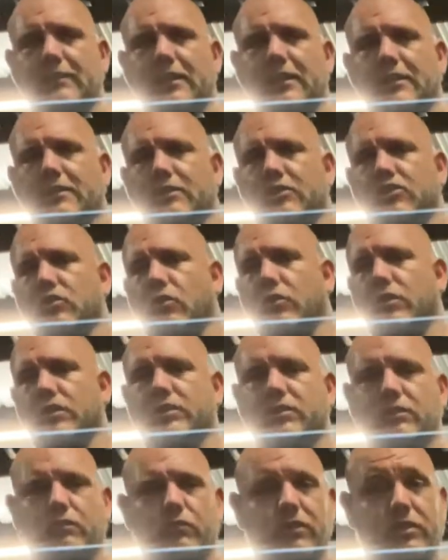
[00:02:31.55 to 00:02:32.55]
not the
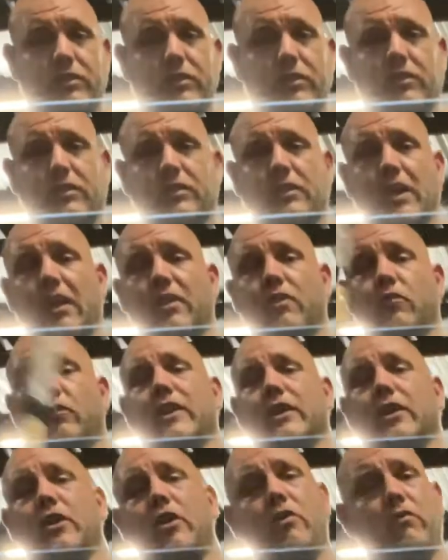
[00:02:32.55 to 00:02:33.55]
shortest, which is kind of the way
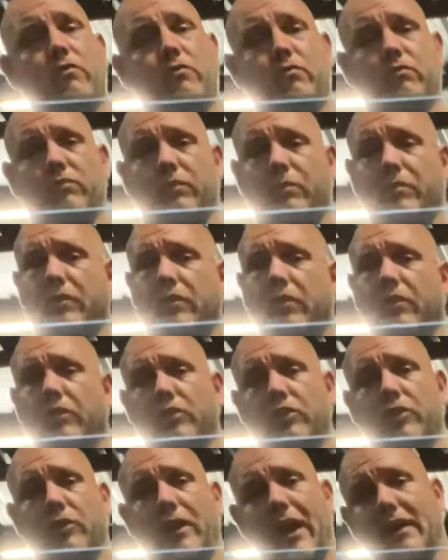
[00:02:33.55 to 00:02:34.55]
to go, depending on who
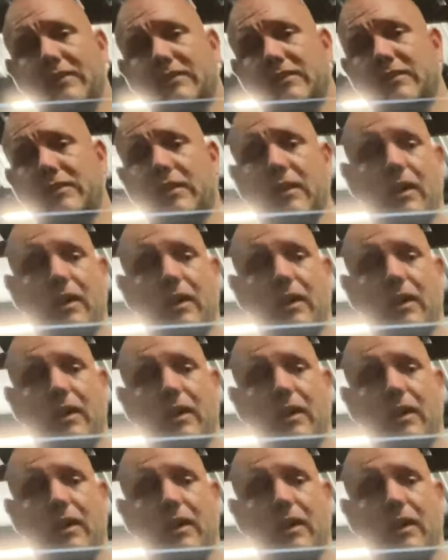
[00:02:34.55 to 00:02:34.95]
you ask.